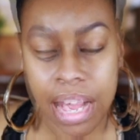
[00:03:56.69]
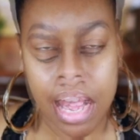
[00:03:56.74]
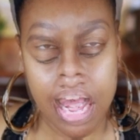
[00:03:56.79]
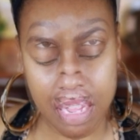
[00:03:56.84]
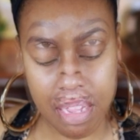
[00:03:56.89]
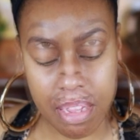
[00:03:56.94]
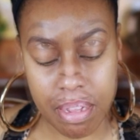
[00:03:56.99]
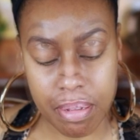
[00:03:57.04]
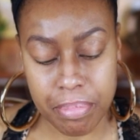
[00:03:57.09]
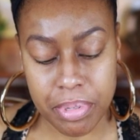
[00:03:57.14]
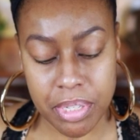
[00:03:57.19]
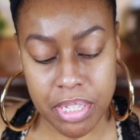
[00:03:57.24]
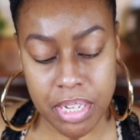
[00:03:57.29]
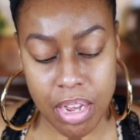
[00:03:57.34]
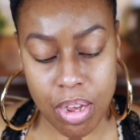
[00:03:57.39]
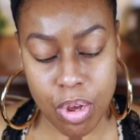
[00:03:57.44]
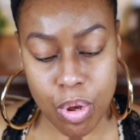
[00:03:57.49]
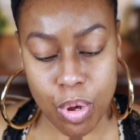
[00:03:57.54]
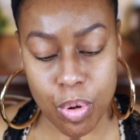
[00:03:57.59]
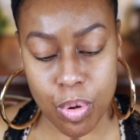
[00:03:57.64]
Um,
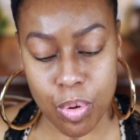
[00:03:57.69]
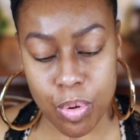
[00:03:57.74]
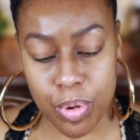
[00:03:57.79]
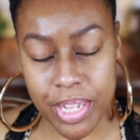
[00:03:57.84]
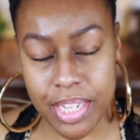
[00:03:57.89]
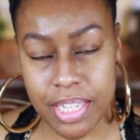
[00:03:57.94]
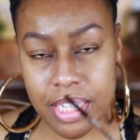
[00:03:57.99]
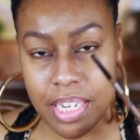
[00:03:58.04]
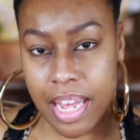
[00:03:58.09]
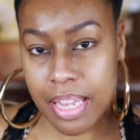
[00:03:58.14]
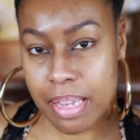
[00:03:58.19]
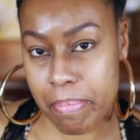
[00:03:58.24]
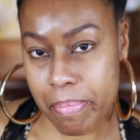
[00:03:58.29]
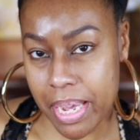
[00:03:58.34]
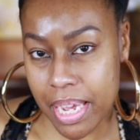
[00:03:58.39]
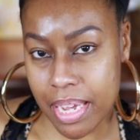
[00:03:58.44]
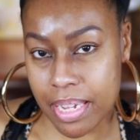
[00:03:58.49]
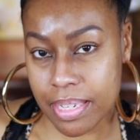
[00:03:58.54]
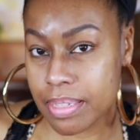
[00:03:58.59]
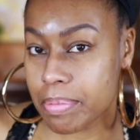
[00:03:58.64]
so it's not the
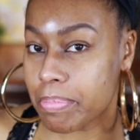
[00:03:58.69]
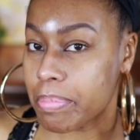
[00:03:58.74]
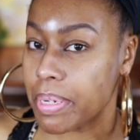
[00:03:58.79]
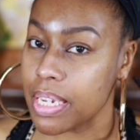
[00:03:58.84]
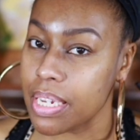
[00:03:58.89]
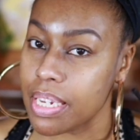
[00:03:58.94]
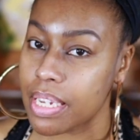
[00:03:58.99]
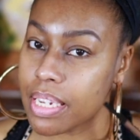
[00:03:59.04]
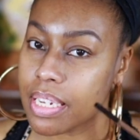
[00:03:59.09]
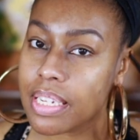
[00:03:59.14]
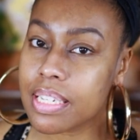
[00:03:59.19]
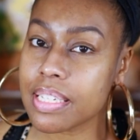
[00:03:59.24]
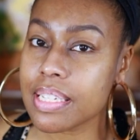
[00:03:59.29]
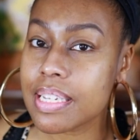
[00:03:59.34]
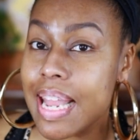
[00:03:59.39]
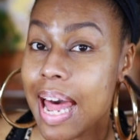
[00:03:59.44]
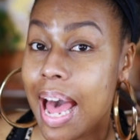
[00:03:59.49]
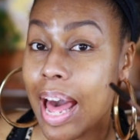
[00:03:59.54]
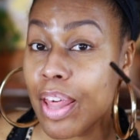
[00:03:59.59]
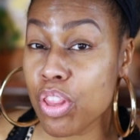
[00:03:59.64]
best, but it's
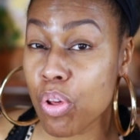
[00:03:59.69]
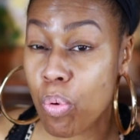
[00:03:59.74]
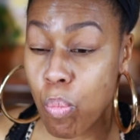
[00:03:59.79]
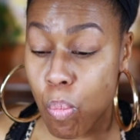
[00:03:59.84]
not the